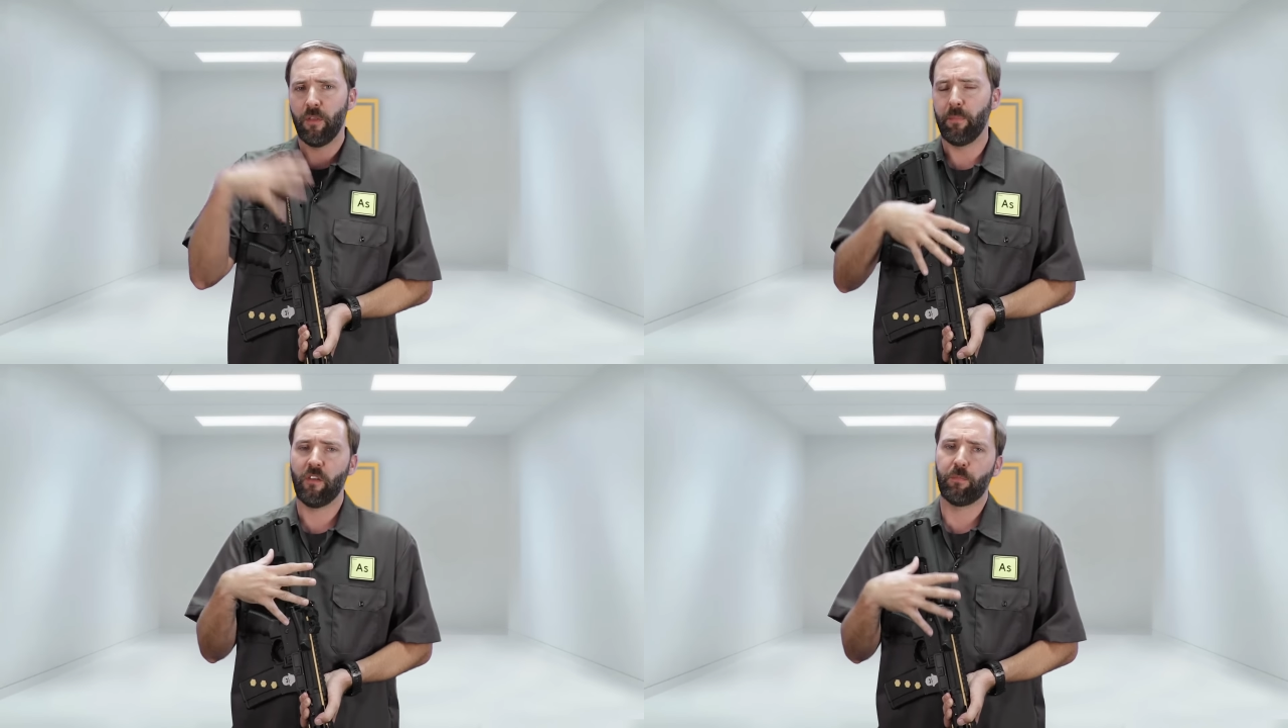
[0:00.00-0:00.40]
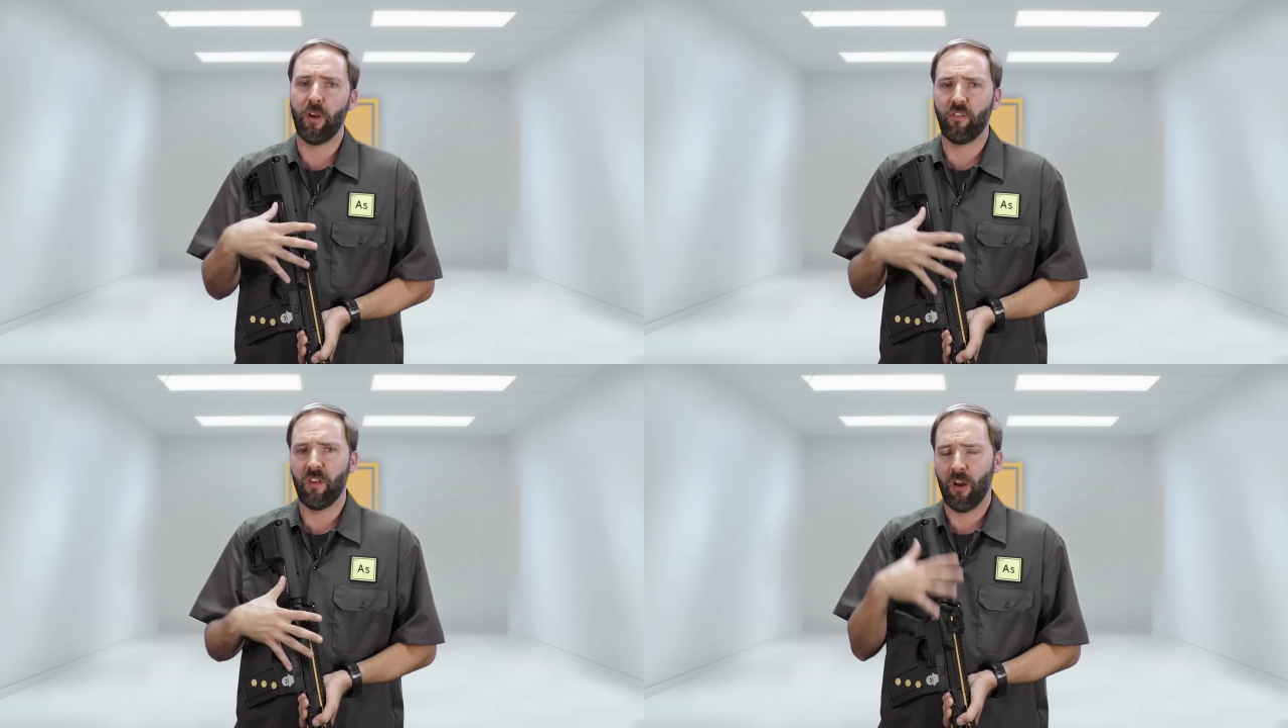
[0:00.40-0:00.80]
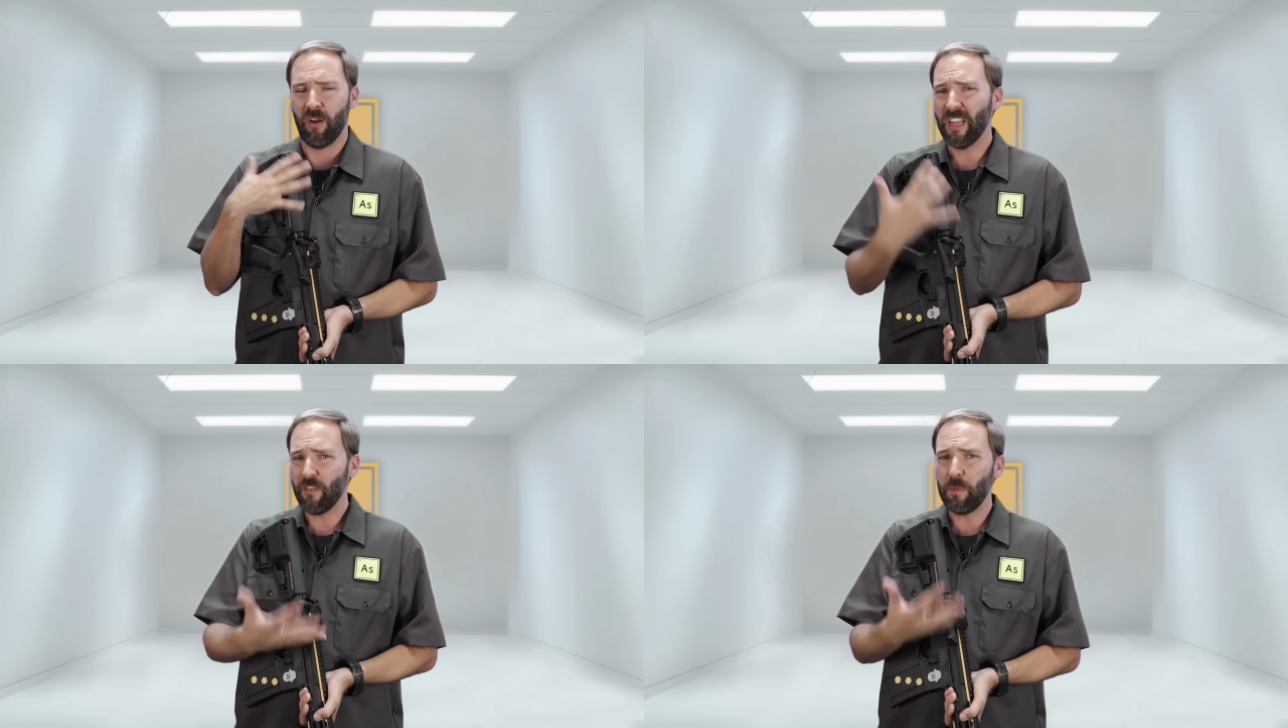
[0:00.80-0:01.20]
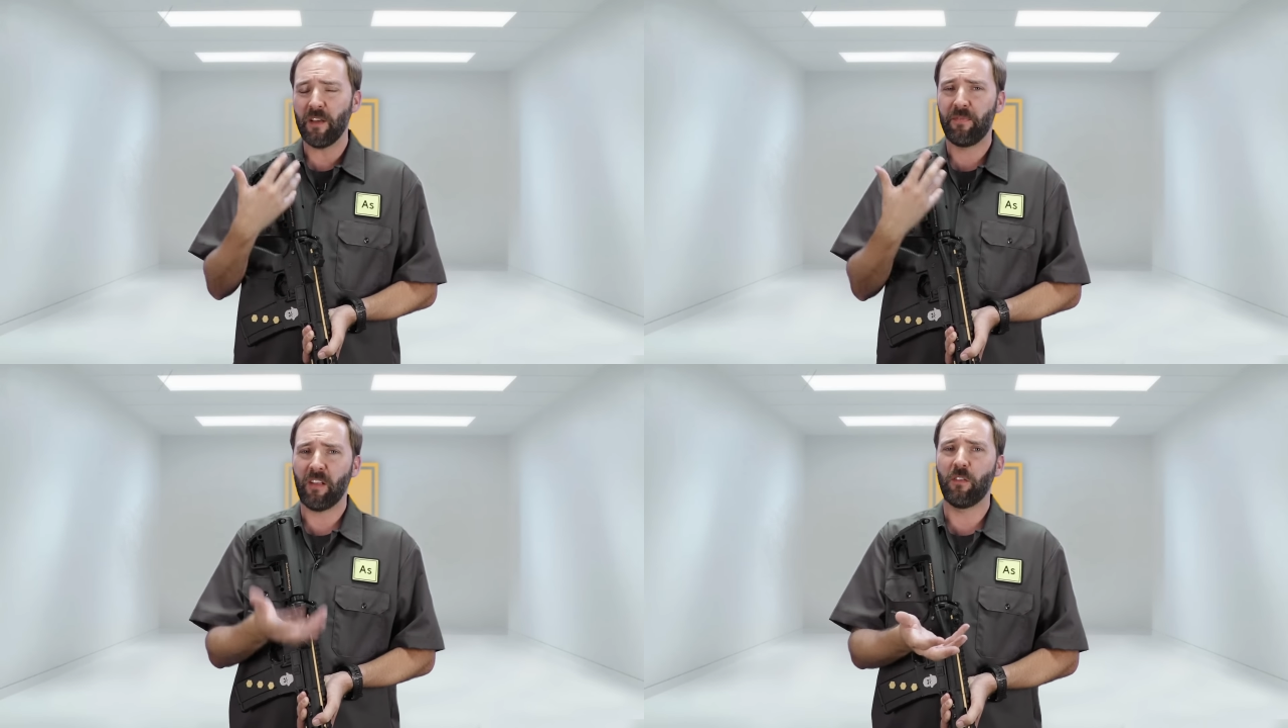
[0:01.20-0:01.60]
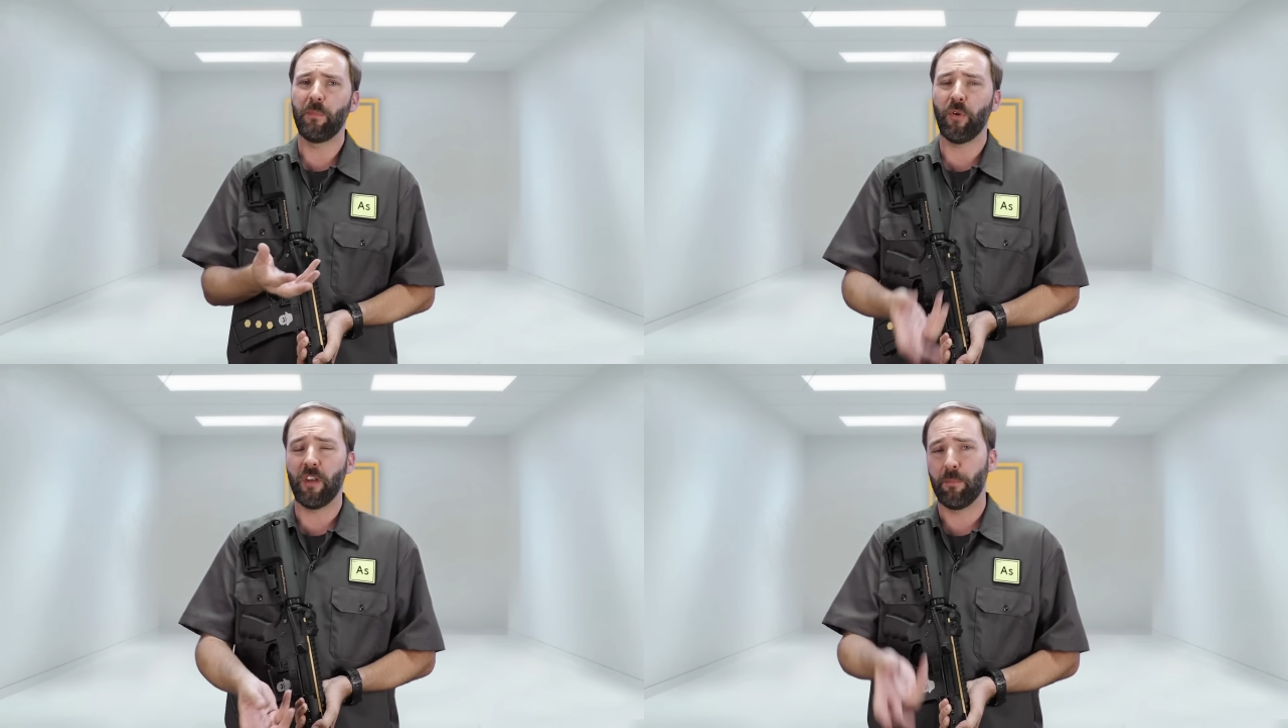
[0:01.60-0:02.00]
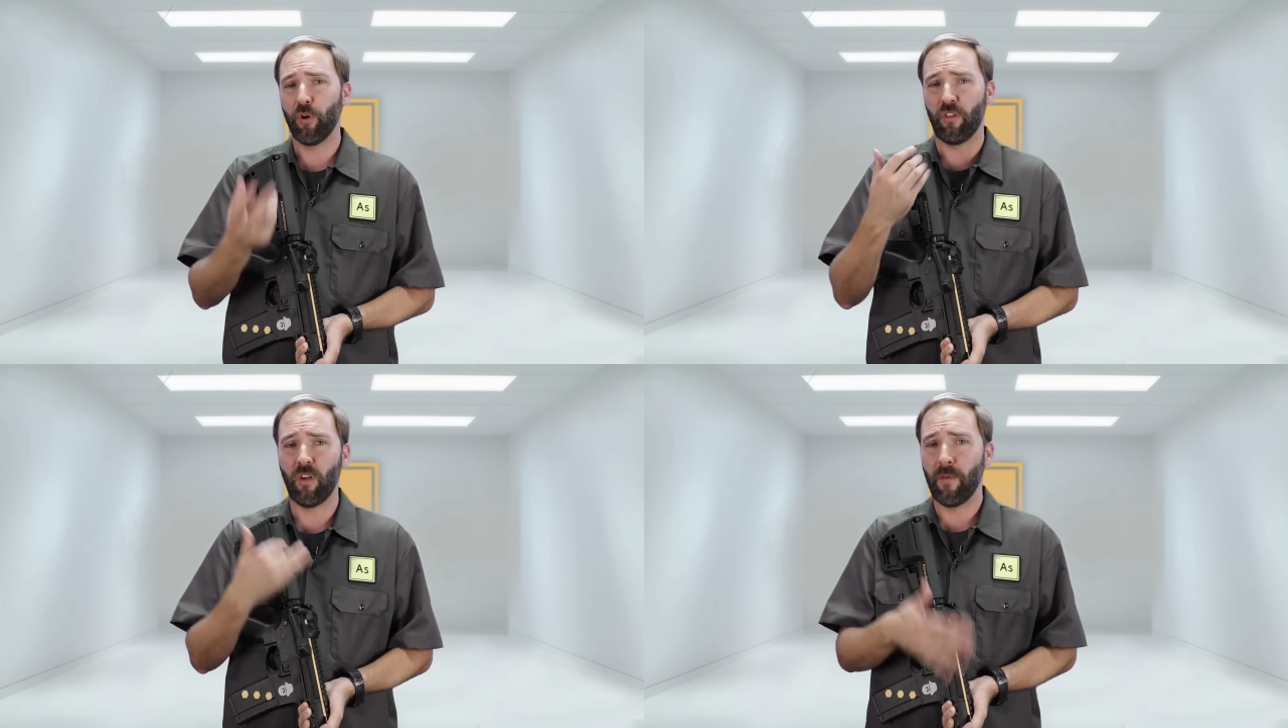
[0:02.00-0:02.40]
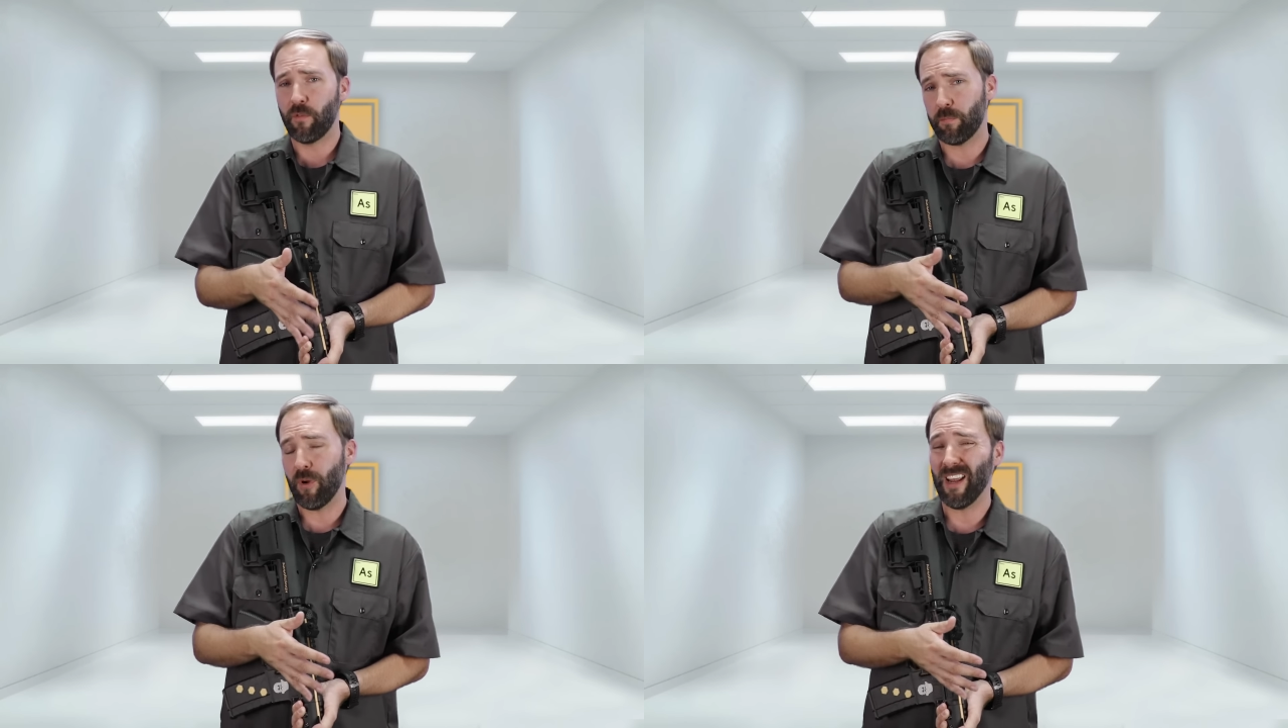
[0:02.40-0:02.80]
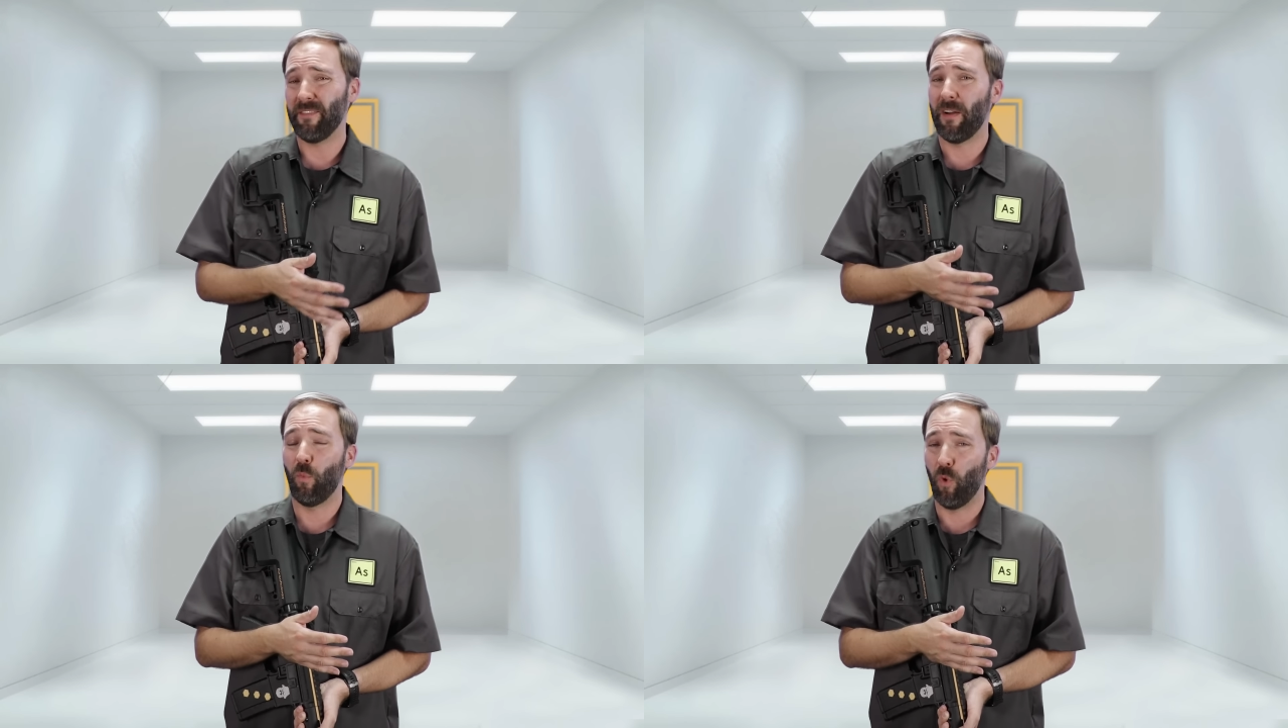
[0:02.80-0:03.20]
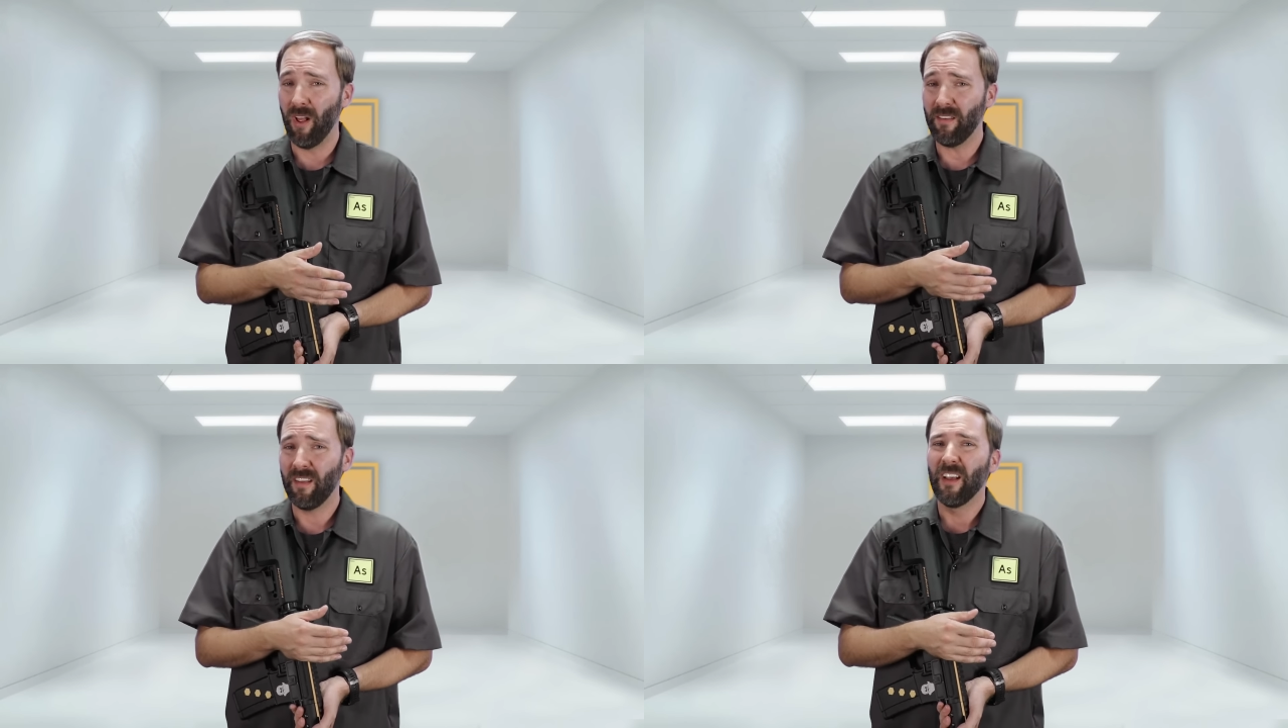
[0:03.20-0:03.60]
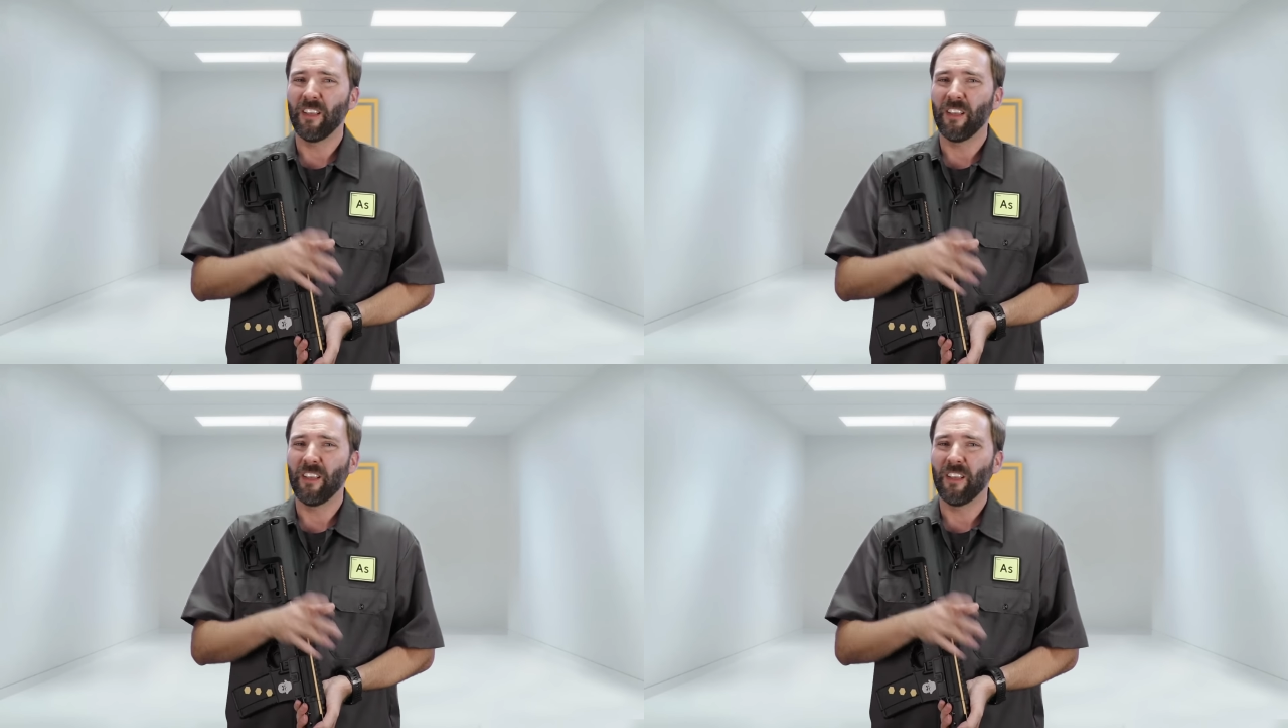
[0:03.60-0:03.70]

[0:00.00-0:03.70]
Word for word: the big springs in here and it gives me that flexibility to put a softer spring in if I want.